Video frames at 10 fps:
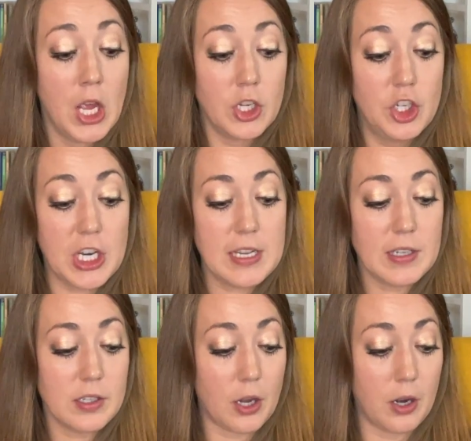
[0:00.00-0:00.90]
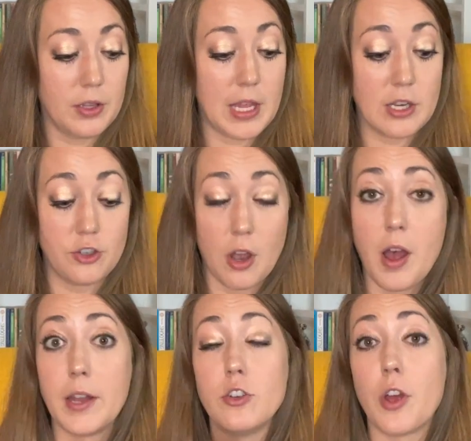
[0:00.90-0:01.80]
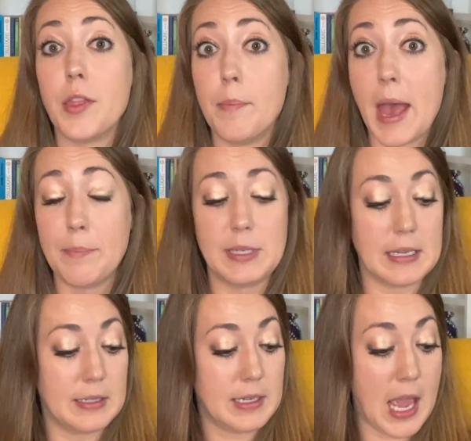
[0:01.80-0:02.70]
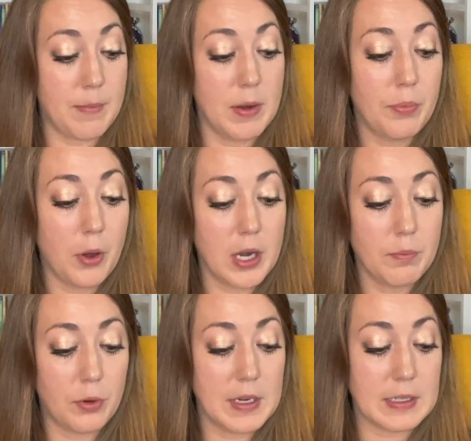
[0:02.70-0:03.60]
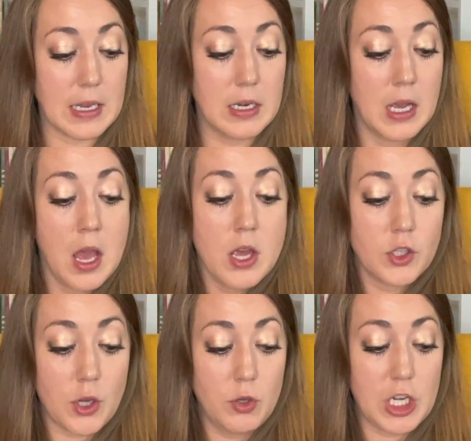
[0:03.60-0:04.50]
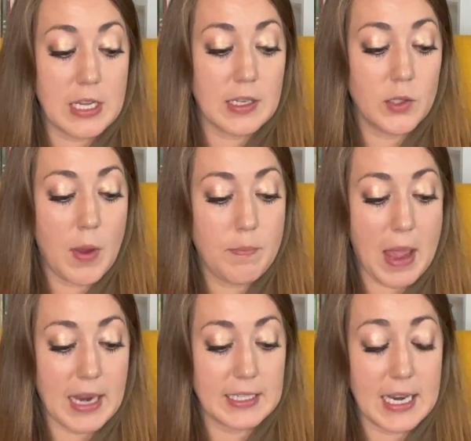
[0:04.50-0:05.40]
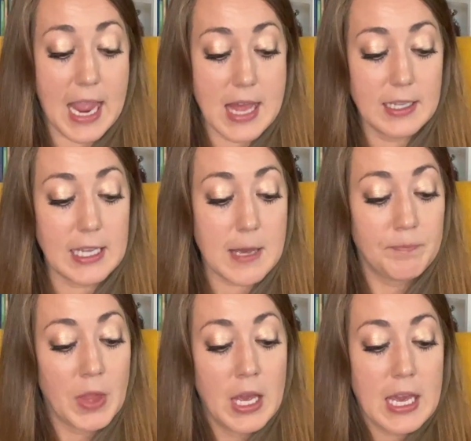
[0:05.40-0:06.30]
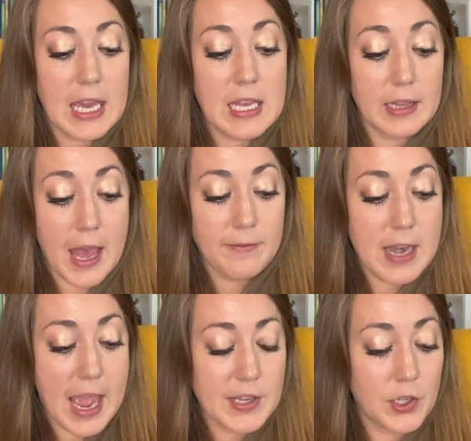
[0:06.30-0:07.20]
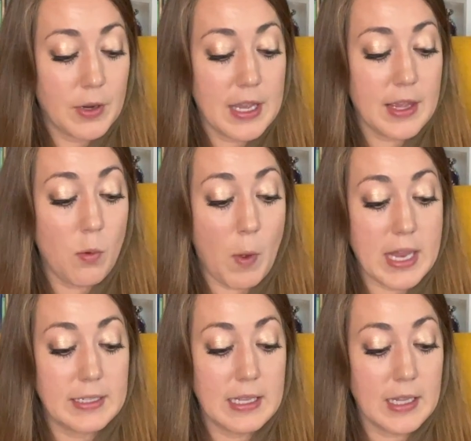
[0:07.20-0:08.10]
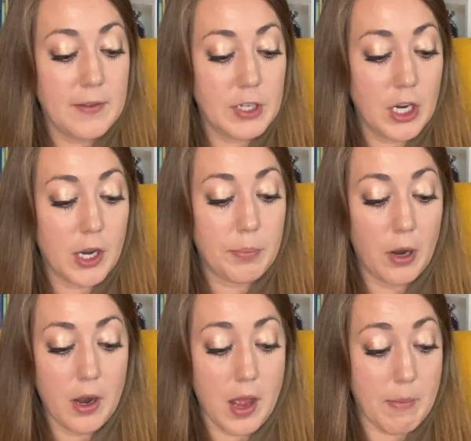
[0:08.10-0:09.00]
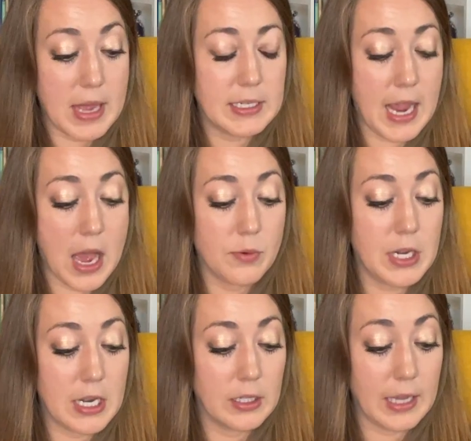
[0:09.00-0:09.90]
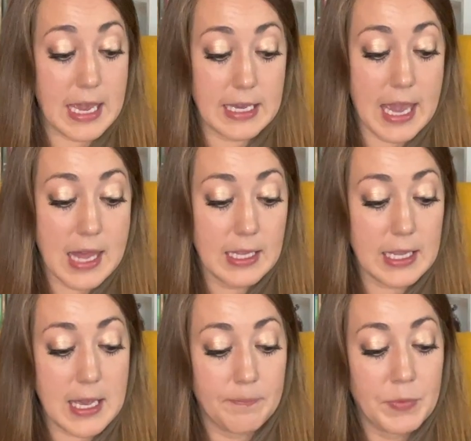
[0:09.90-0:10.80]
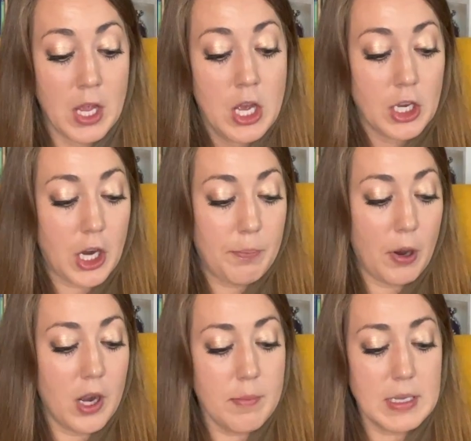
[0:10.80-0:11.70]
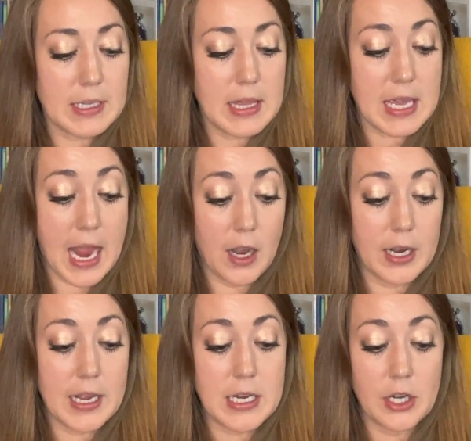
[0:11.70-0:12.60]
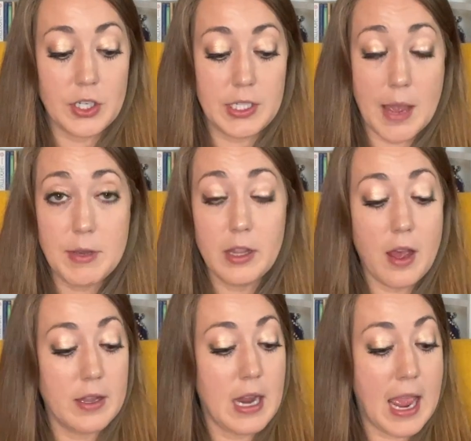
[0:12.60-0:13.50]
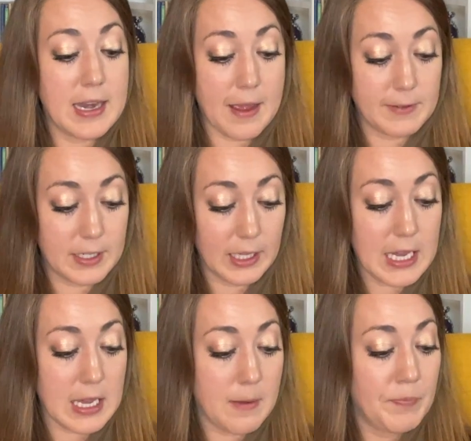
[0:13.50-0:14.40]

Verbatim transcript: Jesus heard that John, John the Baptist, had been put in prison, so Jesus went back to Galilee. He left Nazareth and went and lived in Capernaum, a town near Lake Galilee. Capernaum is in the area near Zebulun and Naphtali.